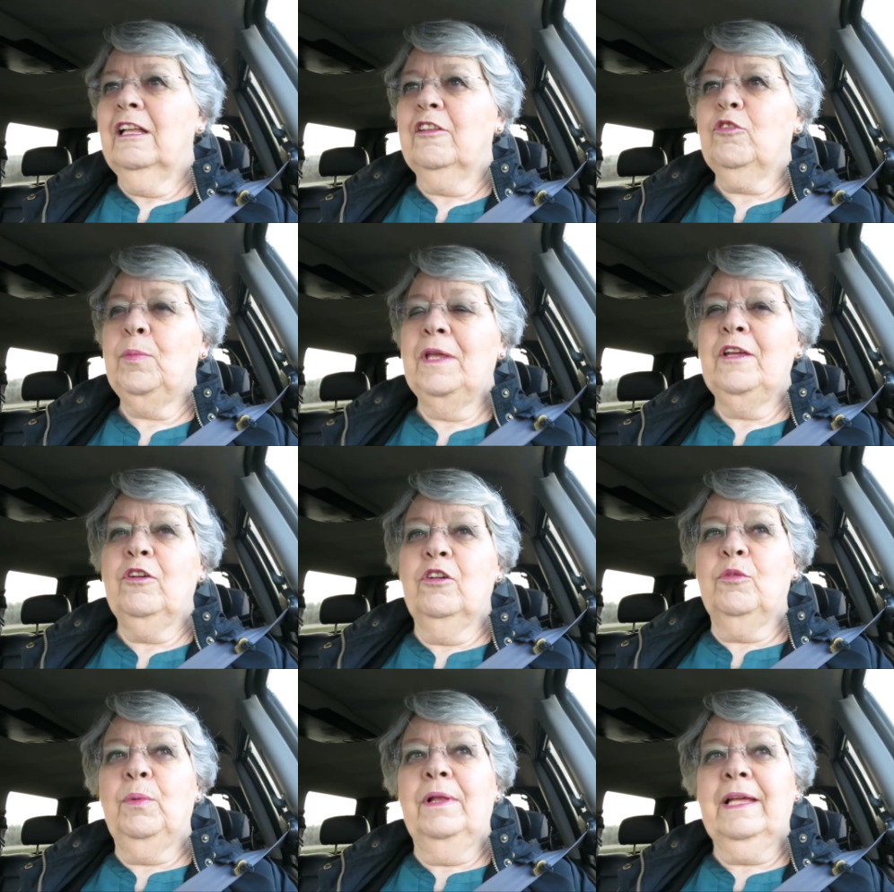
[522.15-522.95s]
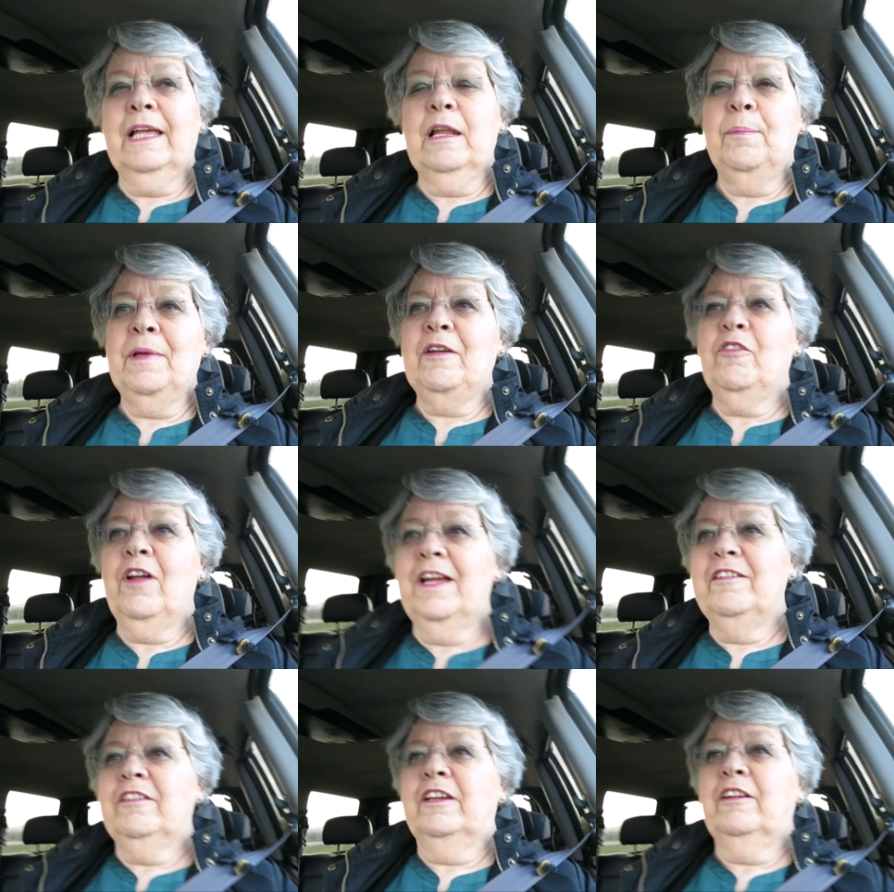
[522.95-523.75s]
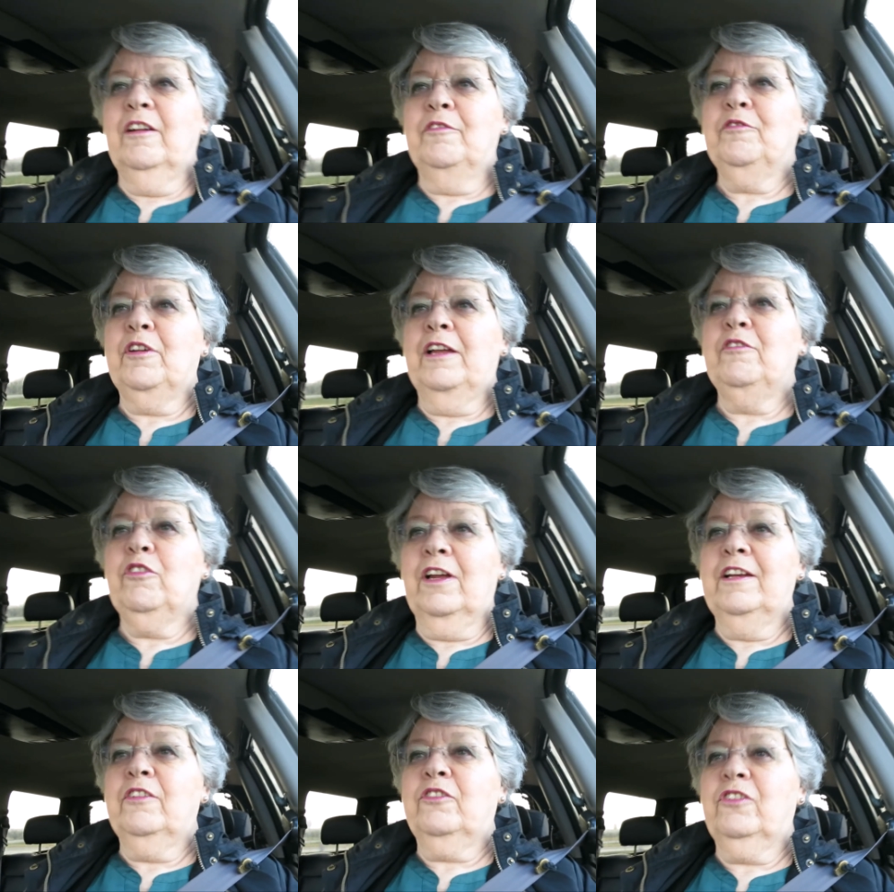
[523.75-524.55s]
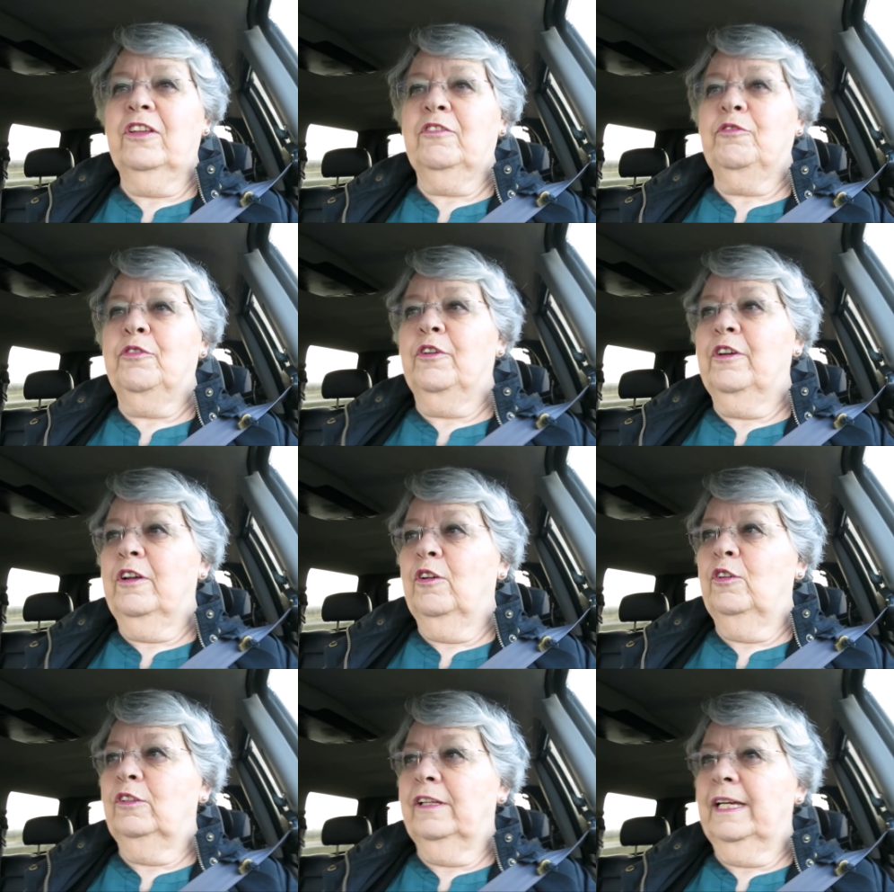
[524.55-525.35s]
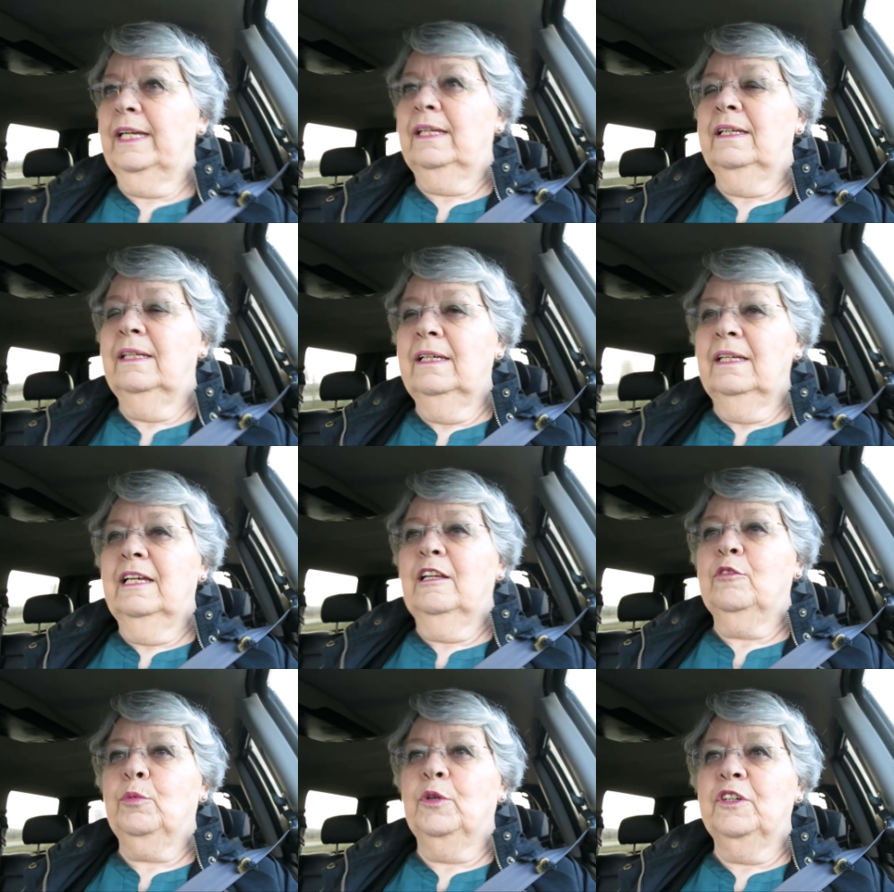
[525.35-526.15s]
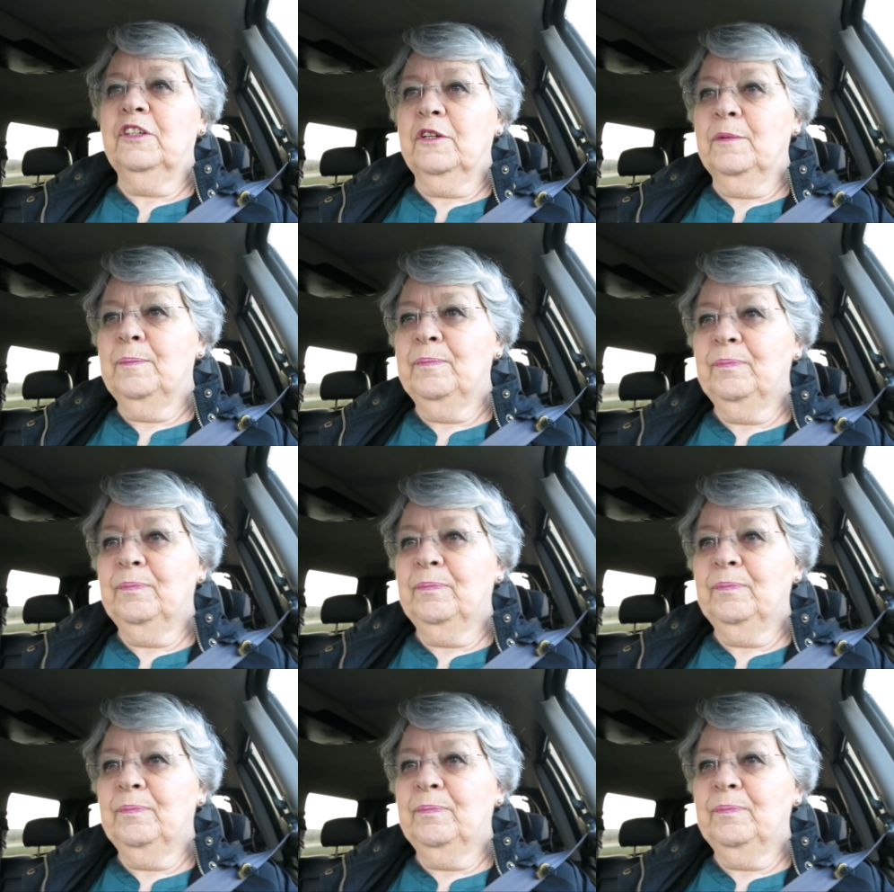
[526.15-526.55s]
it's been good. We'll get a better idea after I try to sit for a whole day at work.